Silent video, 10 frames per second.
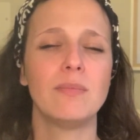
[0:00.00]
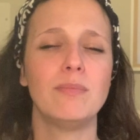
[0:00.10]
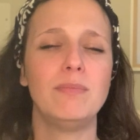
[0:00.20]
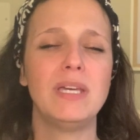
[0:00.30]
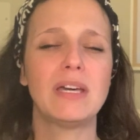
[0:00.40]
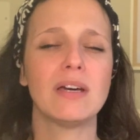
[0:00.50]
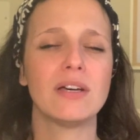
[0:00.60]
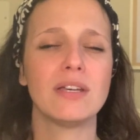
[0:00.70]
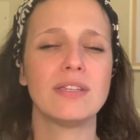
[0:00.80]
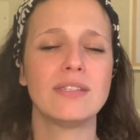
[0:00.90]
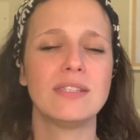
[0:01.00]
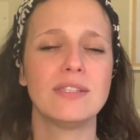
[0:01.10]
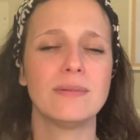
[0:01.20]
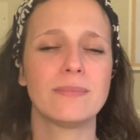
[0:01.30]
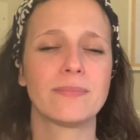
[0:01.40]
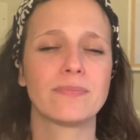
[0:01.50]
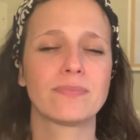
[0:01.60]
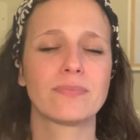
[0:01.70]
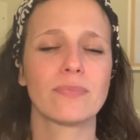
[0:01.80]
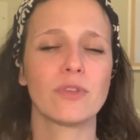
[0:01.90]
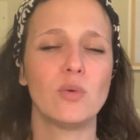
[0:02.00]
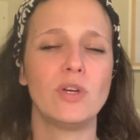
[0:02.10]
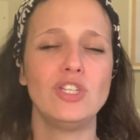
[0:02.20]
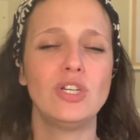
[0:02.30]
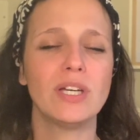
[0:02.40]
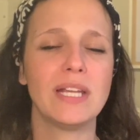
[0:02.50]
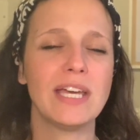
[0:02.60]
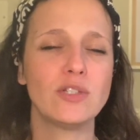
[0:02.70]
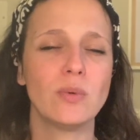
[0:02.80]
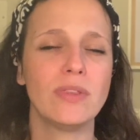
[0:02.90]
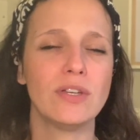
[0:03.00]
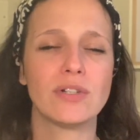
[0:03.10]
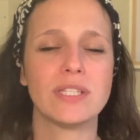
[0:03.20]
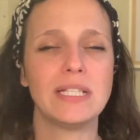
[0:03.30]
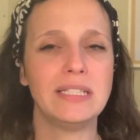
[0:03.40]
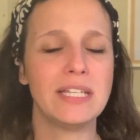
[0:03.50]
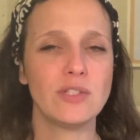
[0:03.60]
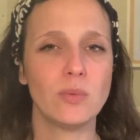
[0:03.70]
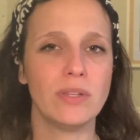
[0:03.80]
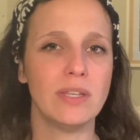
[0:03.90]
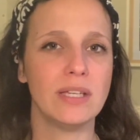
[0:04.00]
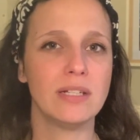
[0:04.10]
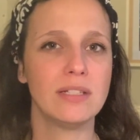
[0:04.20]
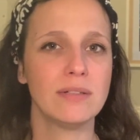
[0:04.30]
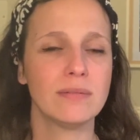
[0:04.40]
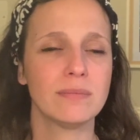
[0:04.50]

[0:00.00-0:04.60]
Because when you connect with your stillness within,